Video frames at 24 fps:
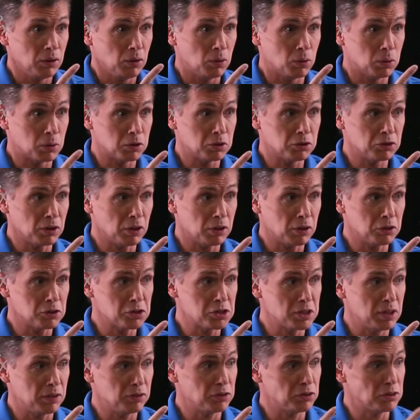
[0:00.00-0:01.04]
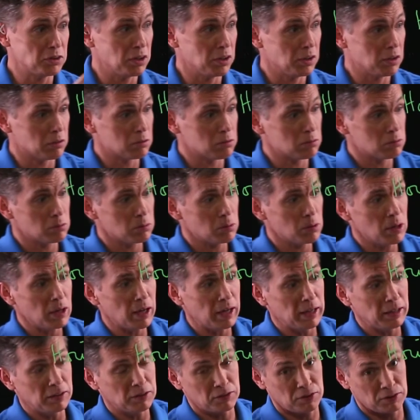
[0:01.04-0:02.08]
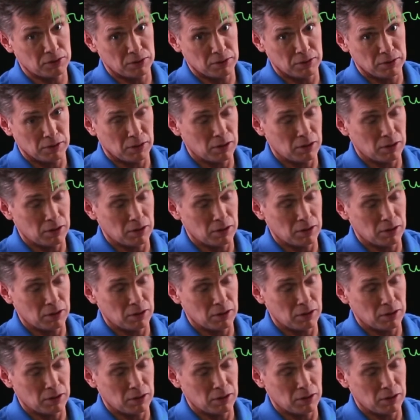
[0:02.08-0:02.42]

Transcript: Horizontal shifts to the right